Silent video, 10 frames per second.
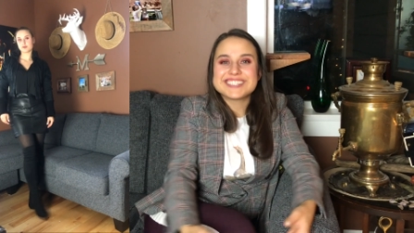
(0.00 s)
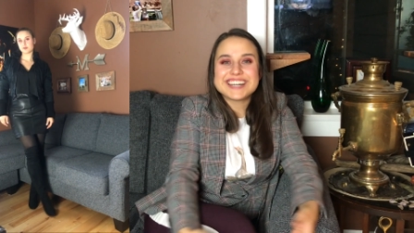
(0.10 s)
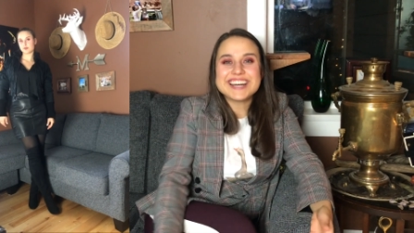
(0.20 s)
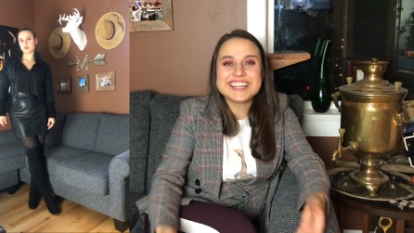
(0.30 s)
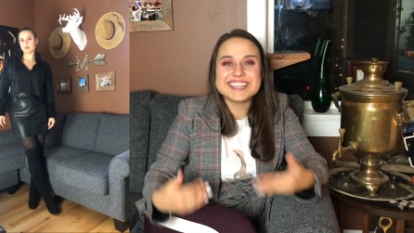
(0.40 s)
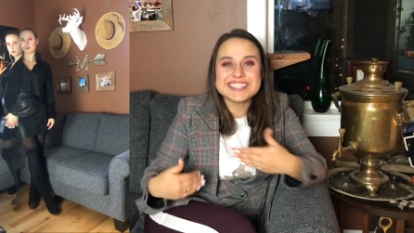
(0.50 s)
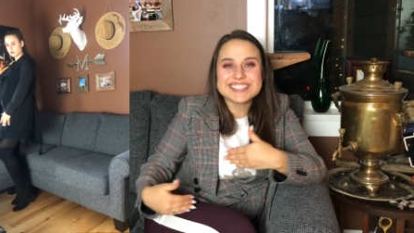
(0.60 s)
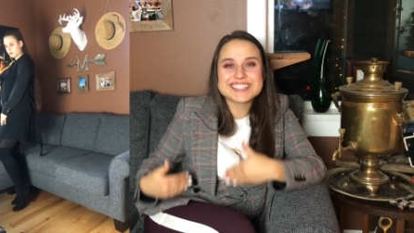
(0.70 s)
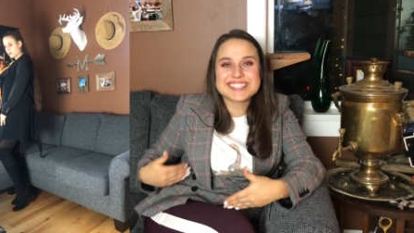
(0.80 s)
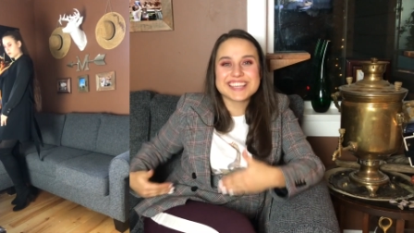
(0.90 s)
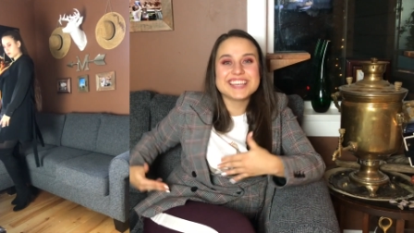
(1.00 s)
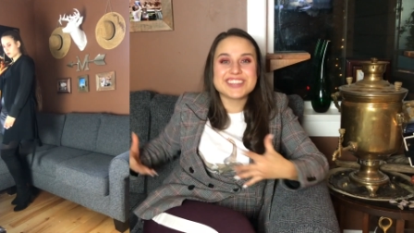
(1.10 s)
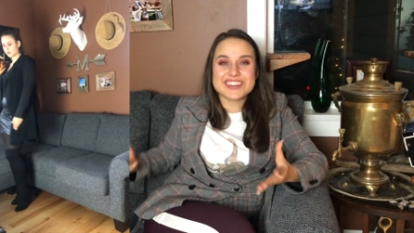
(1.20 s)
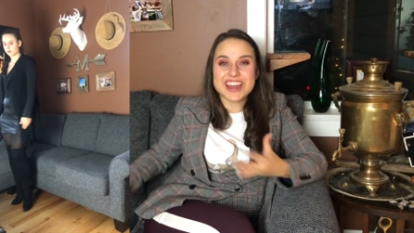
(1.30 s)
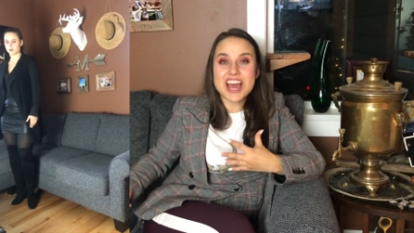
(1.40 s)
cuttings
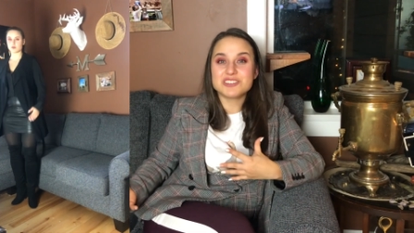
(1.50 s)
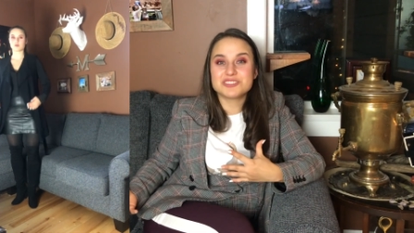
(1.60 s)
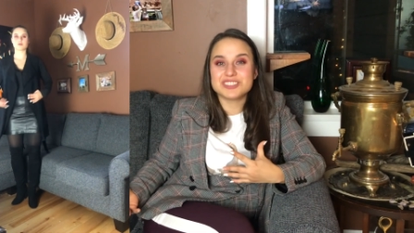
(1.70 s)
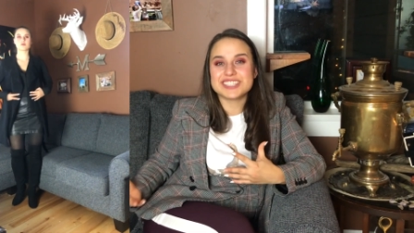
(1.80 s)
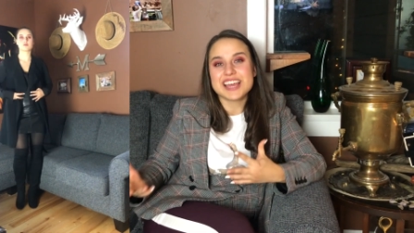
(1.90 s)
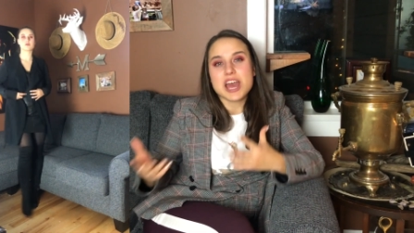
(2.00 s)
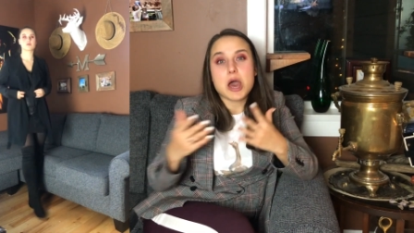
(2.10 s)
in your outfit,